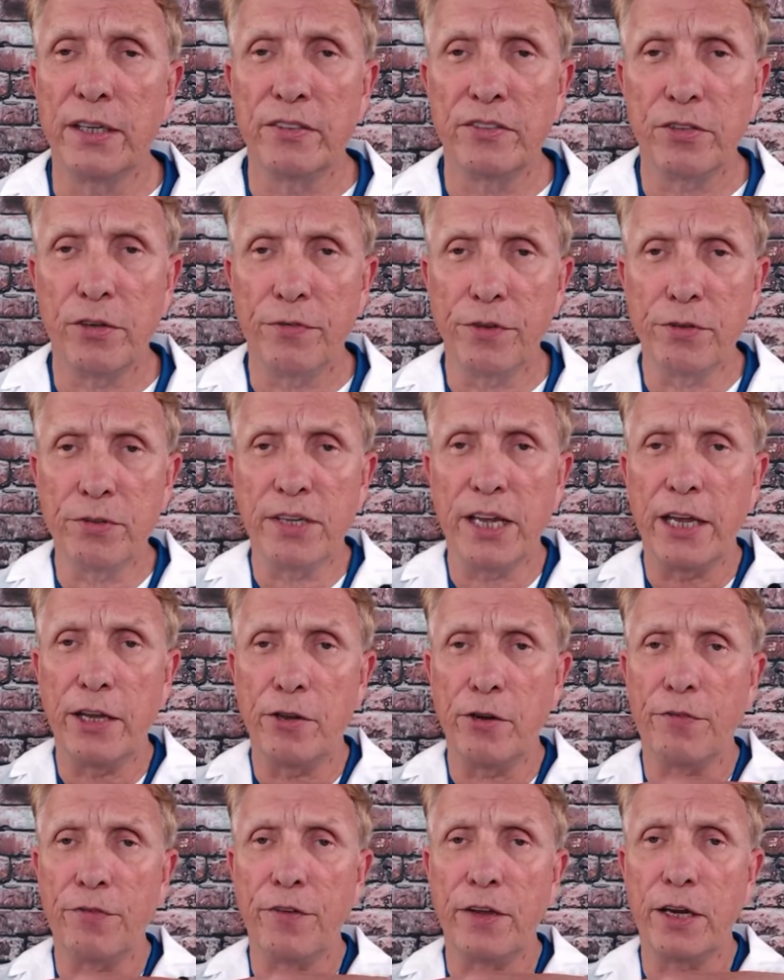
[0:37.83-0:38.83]
So if you take
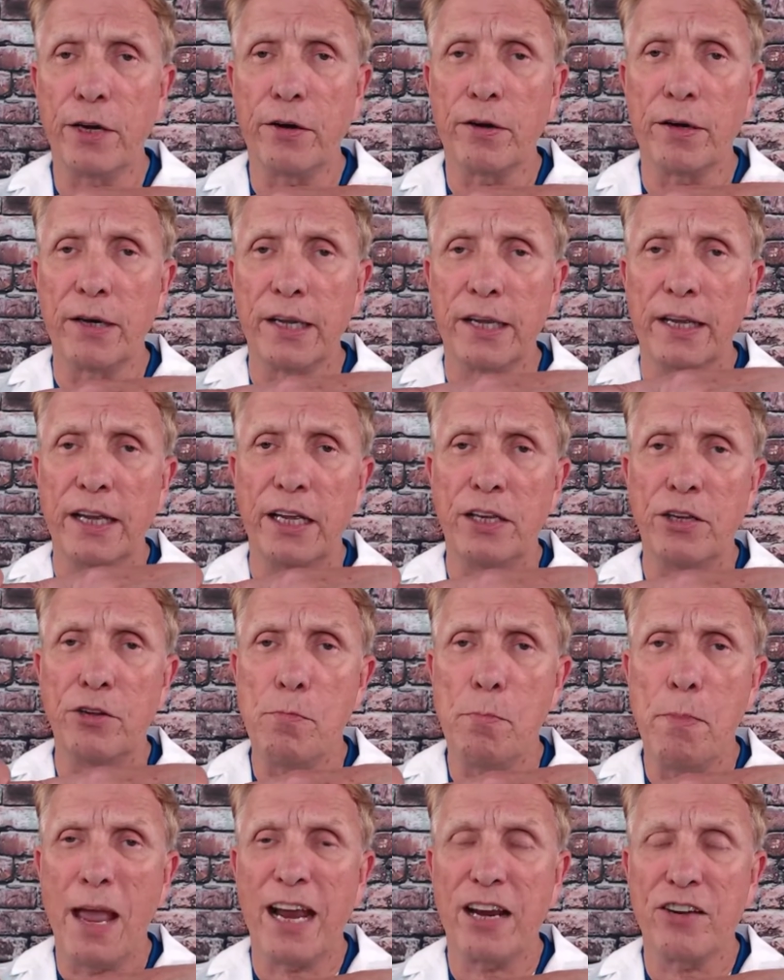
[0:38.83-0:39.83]
your finger and you
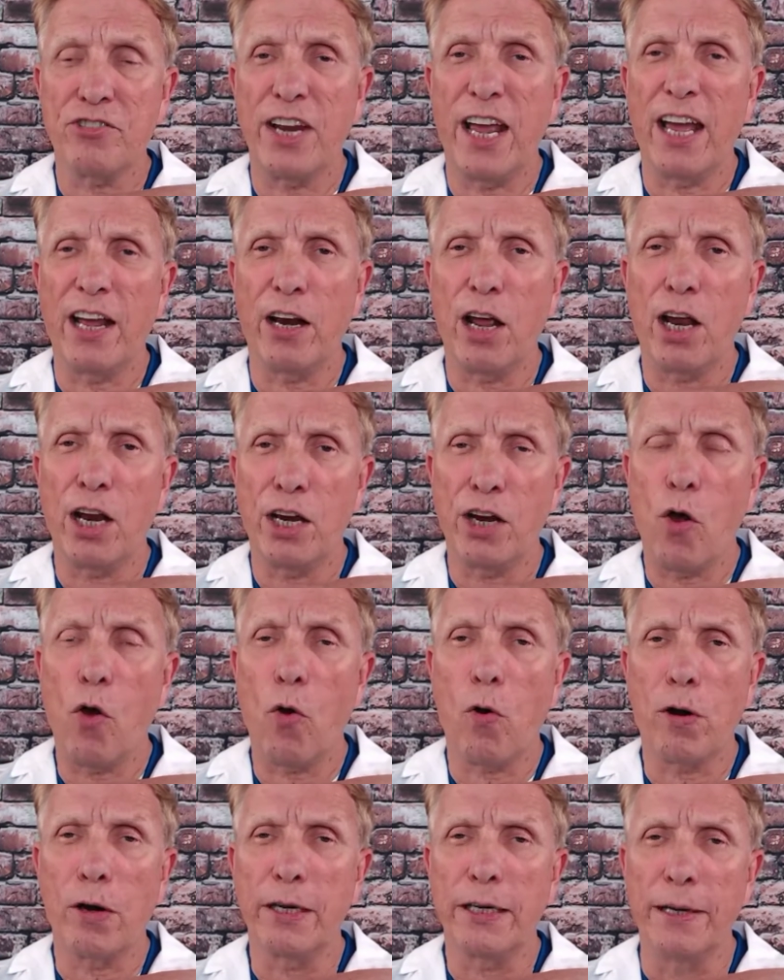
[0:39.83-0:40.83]
mash down on it
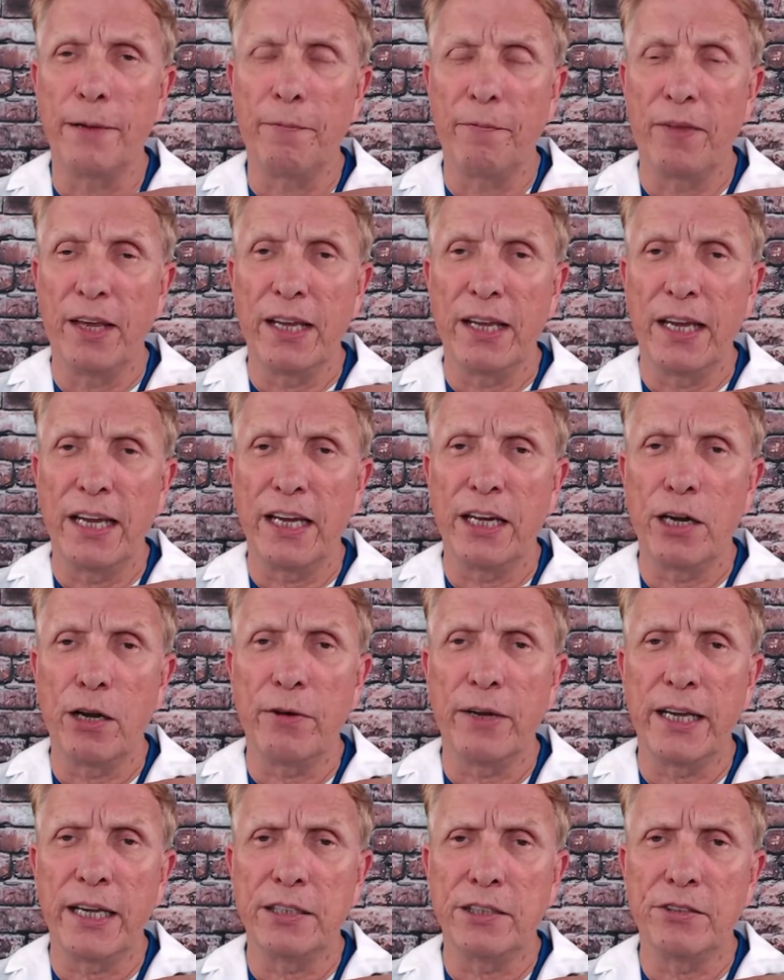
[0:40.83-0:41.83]
hard,
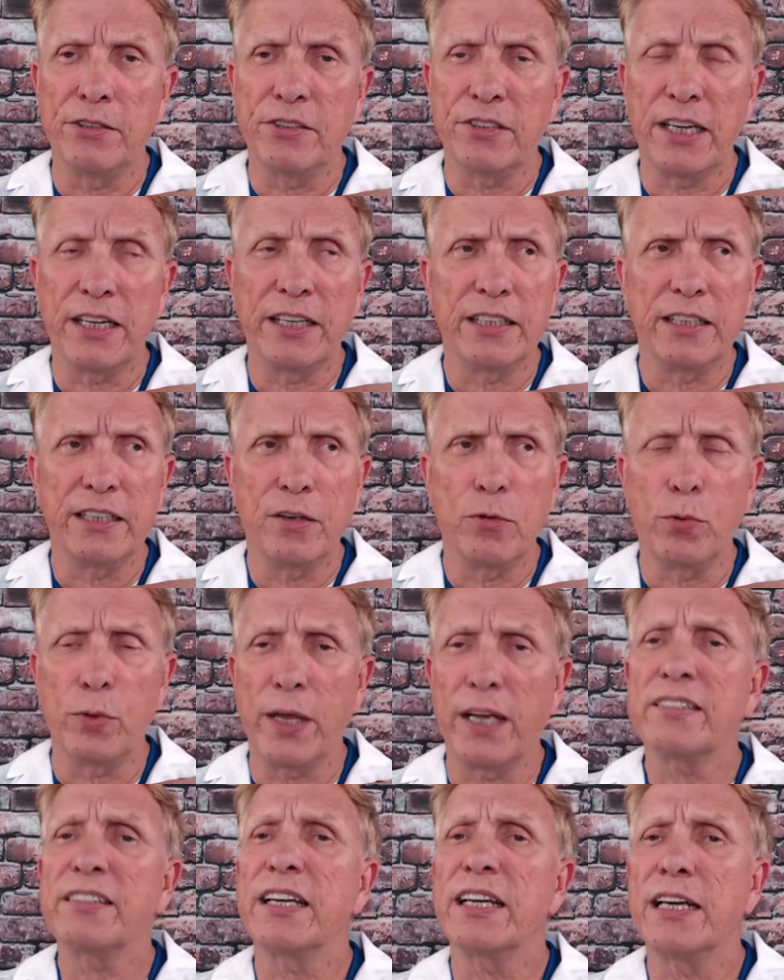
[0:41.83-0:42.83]
and you say, oh,
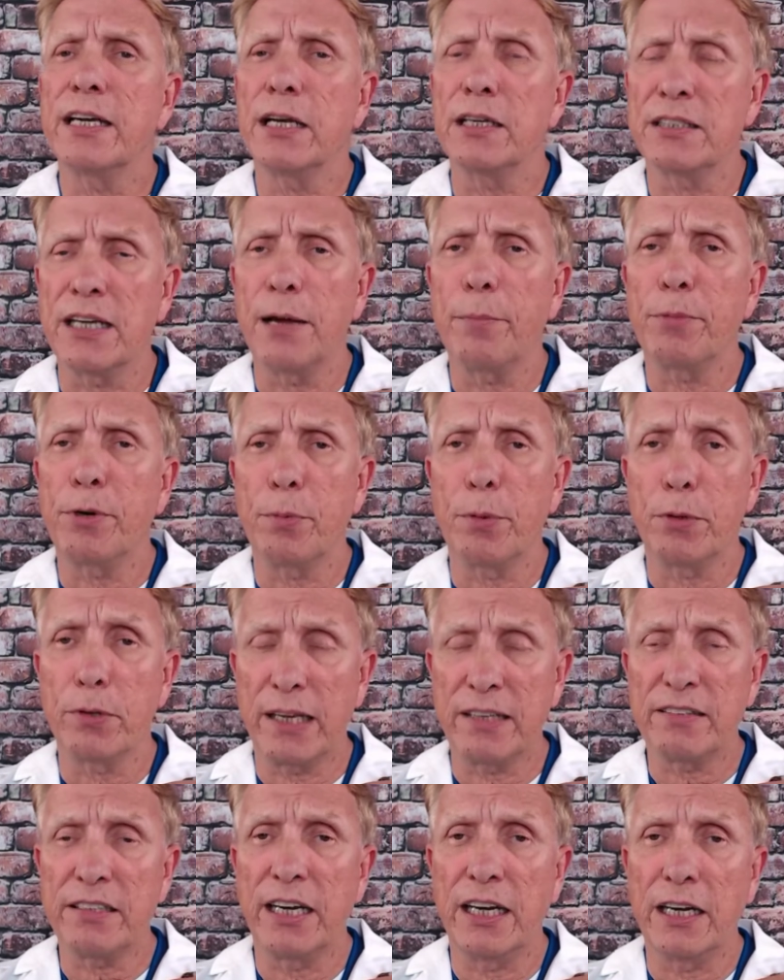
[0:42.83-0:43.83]
that's getting uncomfortable,
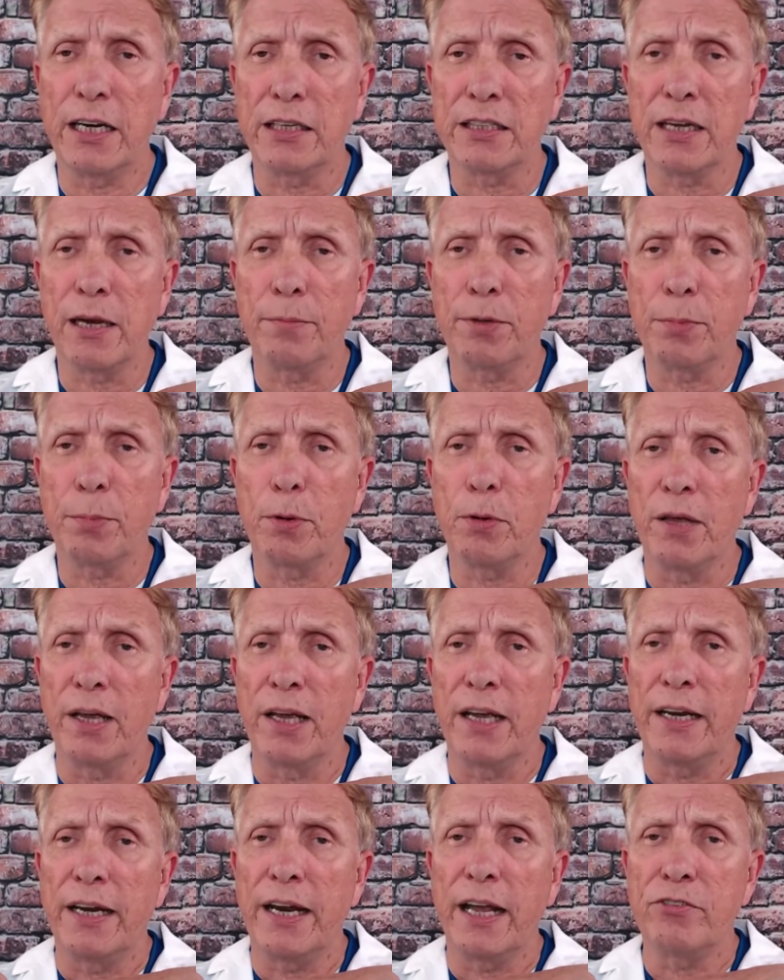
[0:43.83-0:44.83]
that's getting uncomfortable.
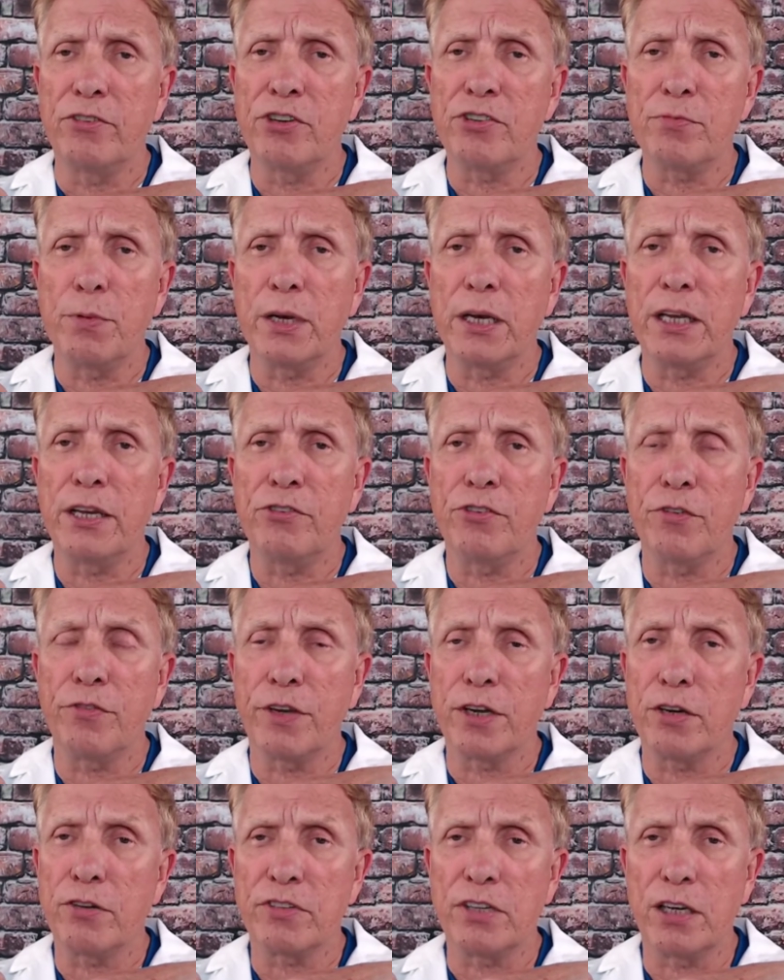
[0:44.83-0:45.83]
Now just release your
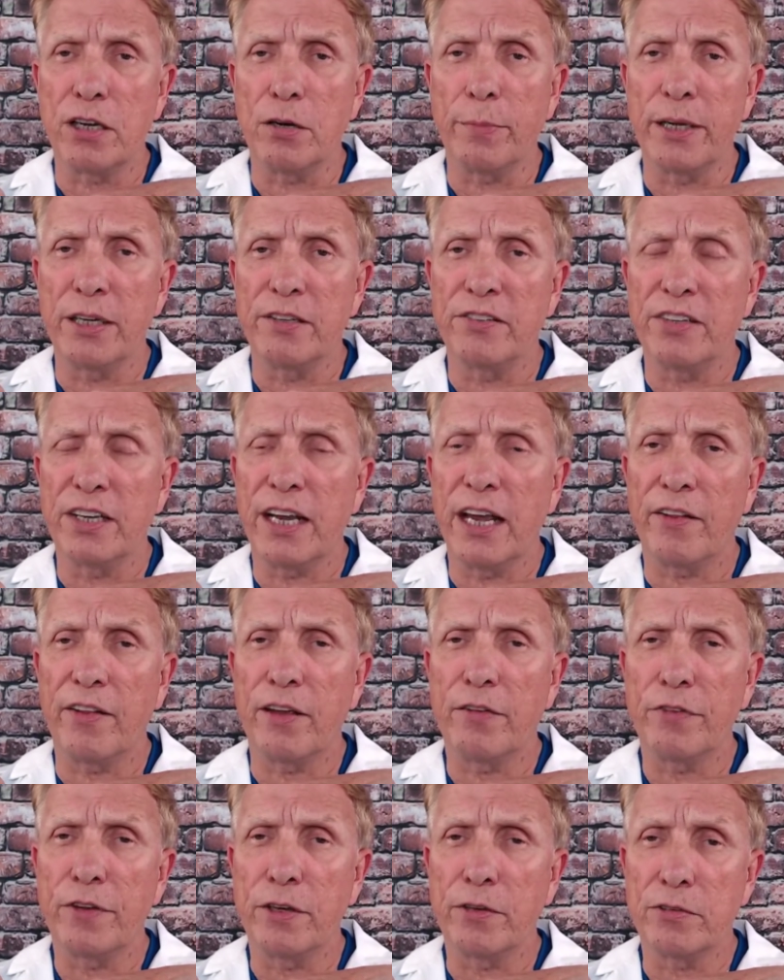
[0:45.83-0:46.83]
fingers a little bit and see how
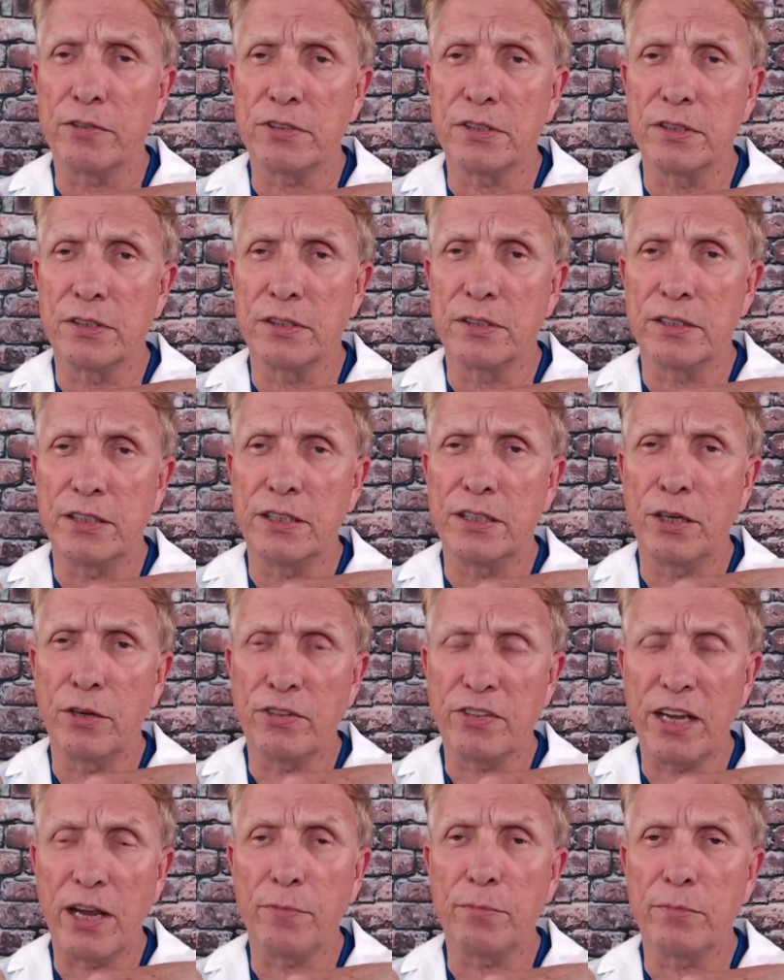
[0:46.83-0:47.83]
that feels. You notice
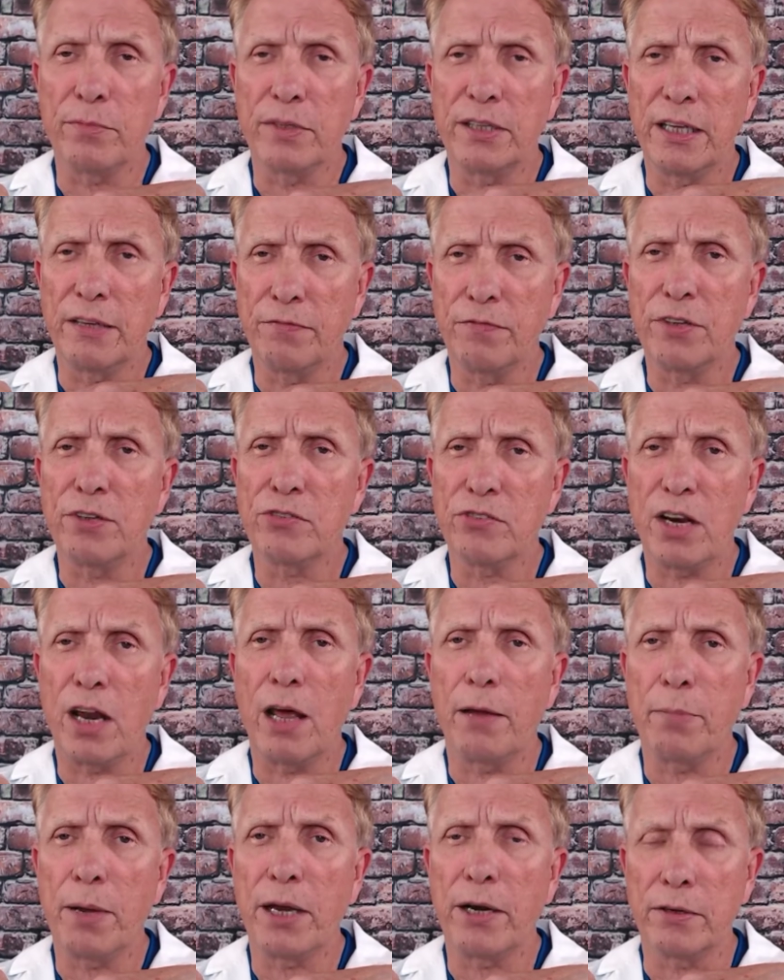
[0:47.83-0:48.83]
how that feels a lot
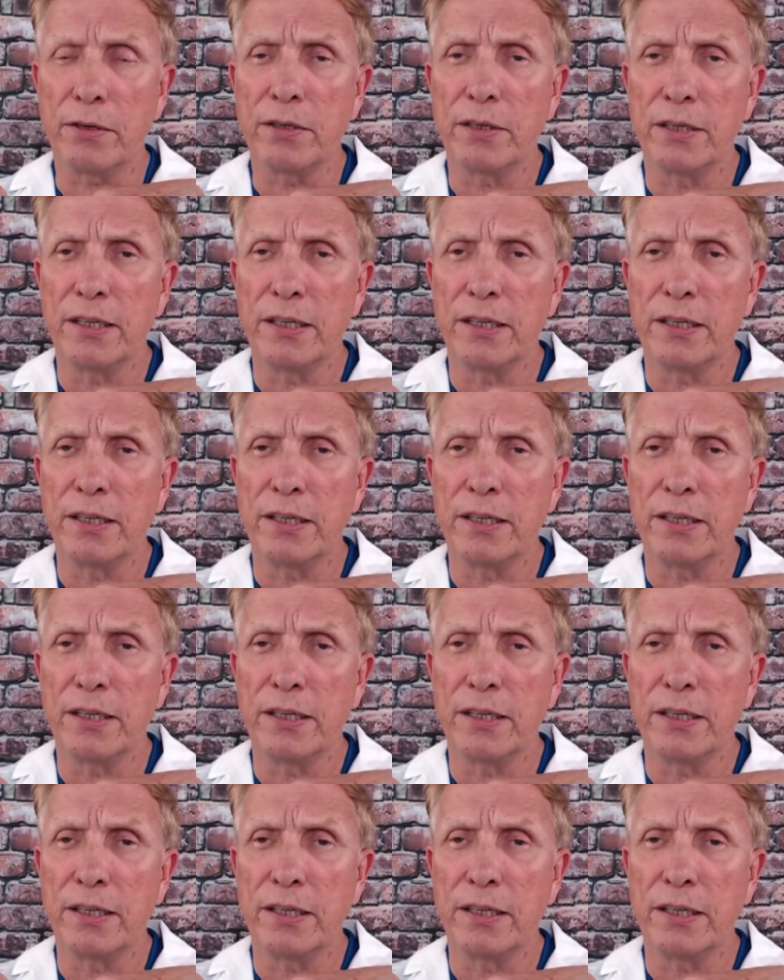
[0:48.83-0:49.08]
better.